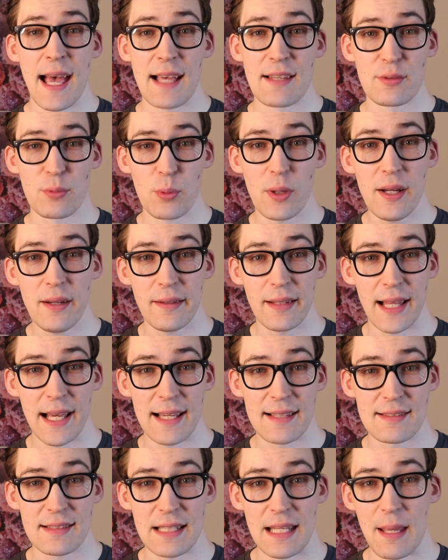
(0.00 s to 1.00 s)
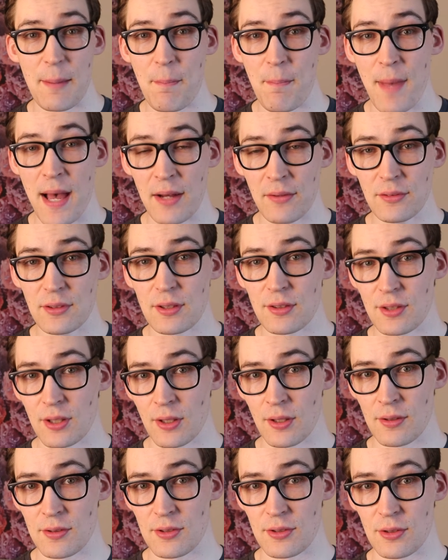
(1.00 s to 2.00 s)
as well as the amount to
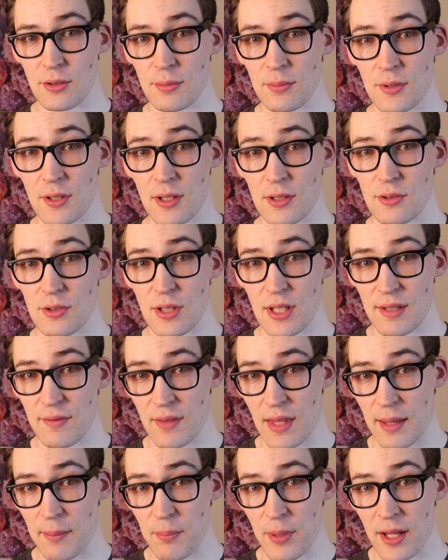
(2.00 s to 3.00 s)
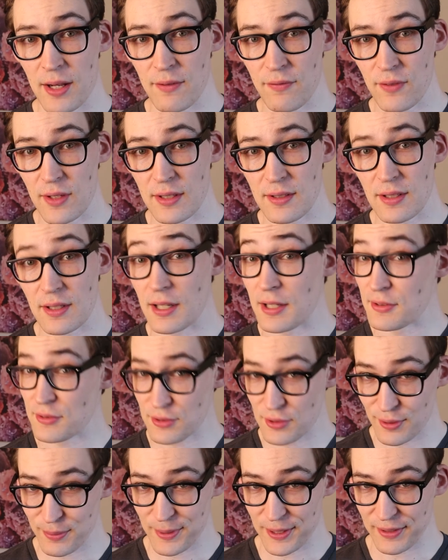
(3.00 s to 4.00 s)
consume to achieve that benefit,
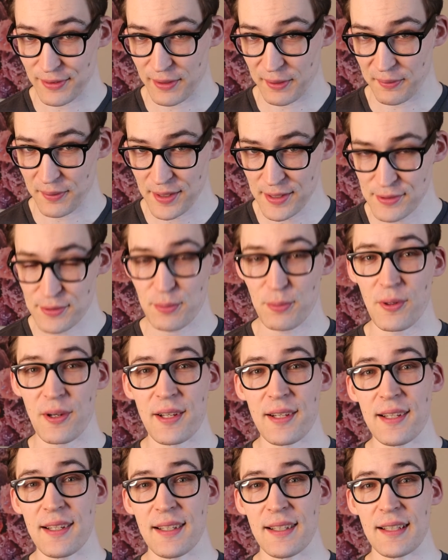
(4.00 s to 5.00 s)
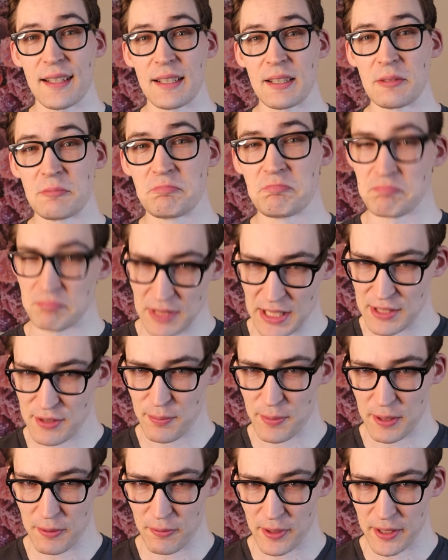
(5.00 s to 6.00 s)
assuming there is one. Let's
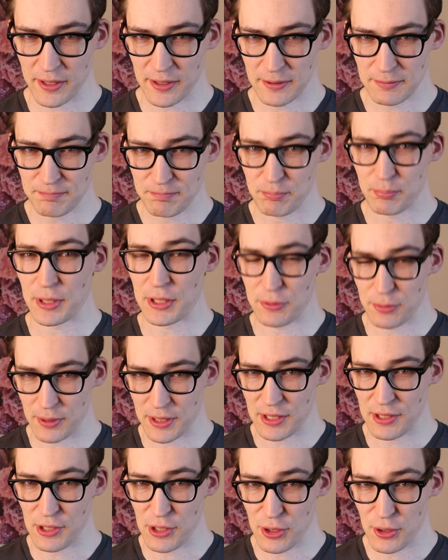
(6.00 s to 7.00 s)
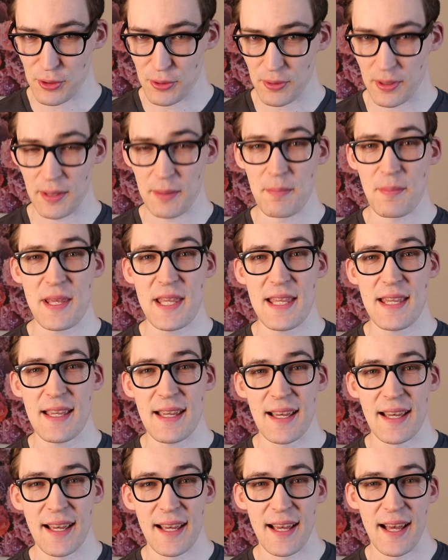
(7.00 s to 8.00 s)
be real, between you and
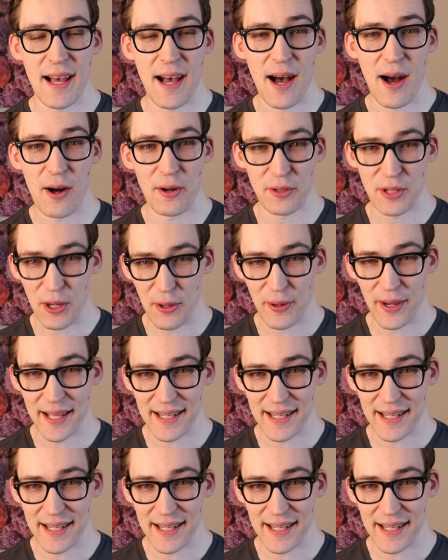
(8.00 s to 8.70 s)
me, I'll go